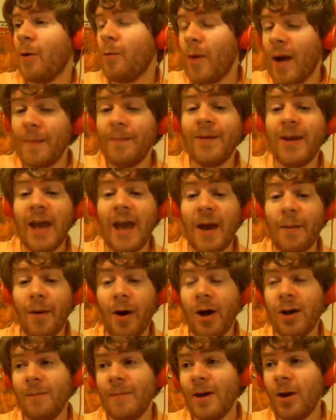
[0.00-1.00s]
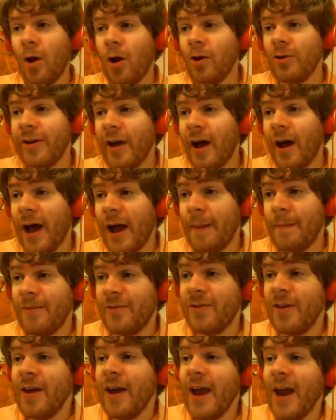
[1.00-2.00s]
where he had like a webcam on him at
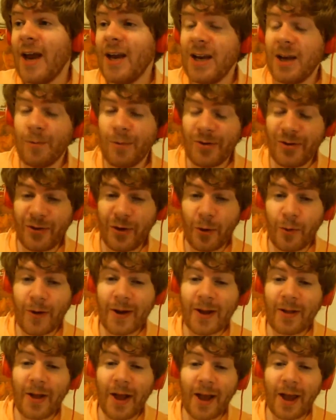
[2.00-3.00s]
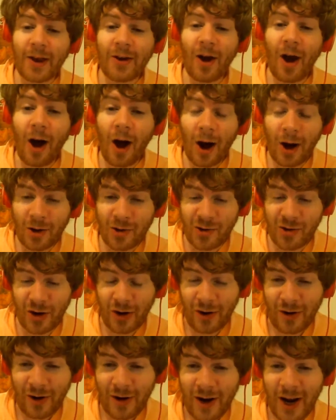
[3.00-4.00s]
all times, and he was doing like an
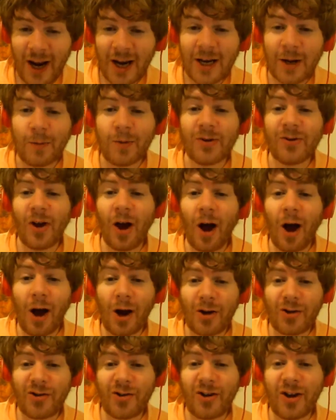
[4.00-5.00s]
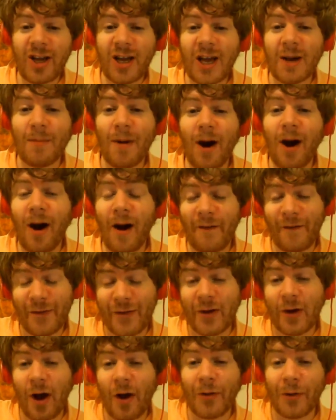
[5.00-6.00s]
auction, and he was auctioning
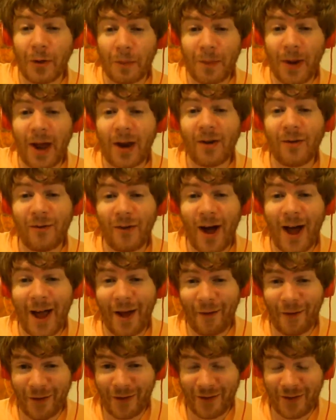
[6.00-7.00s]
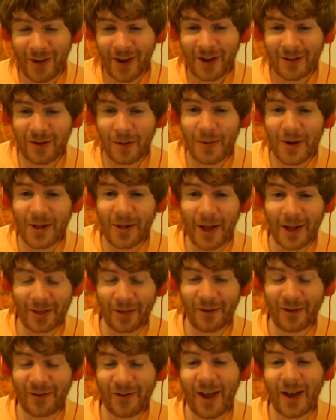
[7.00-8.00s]
him off to other pedophiles to
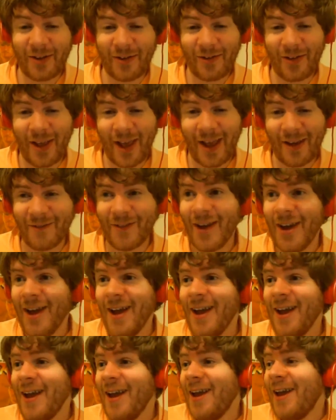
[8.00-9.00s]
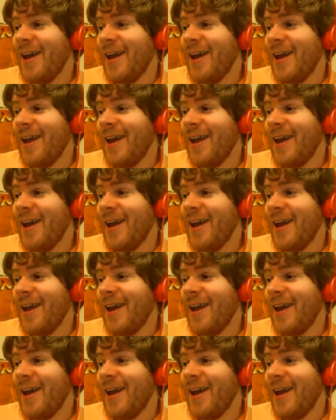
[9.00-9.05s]
be like their sex slave.